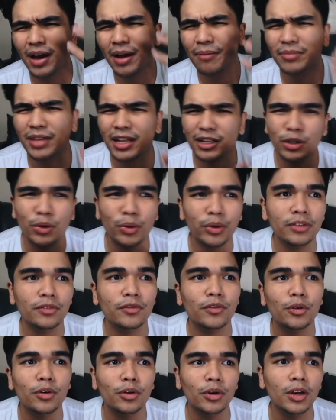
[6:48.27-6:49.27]
I'm not going
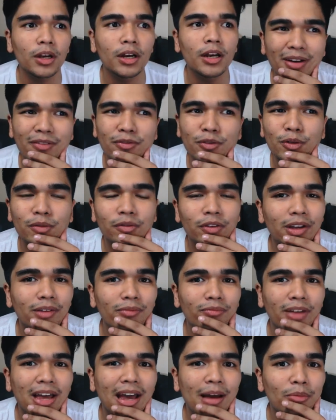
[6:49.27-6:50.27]
for a
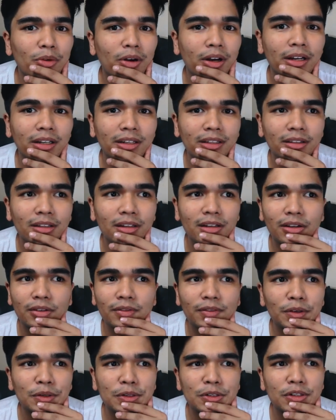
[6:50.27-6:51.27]
full-frame camera in the near
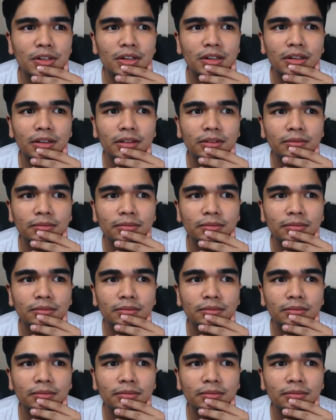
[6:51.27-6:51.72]
future.